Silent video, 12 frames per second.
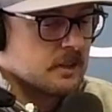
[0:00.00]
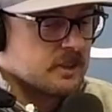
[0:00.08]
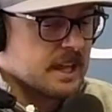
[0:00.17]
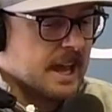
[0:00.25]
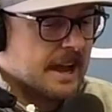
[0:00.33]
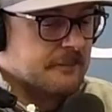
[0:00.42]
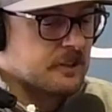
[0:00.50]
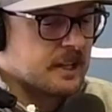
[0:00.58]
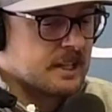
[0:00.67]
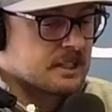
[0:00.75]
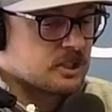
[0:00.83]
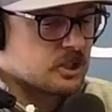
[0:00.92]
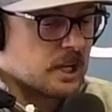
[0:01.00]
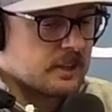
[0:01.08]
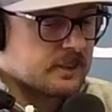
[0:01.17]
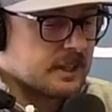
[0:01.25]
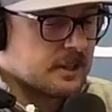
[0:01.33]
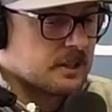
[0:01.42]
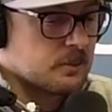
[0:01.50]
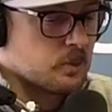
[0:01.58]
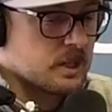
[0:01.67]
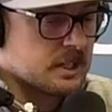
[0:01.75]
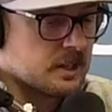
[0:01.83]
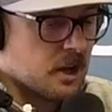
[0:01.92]
the Avalanche, I think
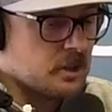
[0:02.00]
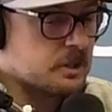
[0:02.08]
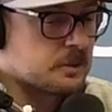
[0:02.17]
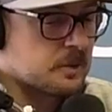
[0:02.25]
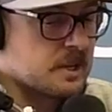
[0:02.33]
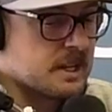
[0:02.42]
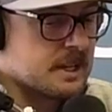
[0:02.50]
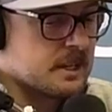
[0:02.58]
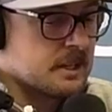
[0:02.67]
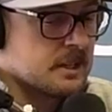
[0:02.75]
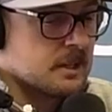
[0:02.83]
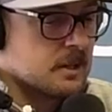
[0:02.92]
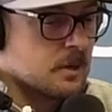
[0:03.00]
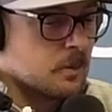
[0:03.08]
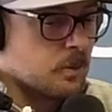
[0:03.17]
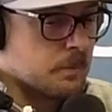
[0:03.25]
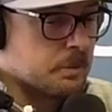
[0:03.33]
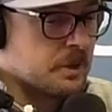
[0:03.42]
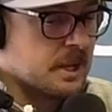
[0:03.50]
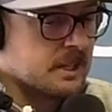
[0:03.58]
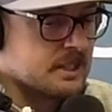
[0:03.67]
we can all agree, were playing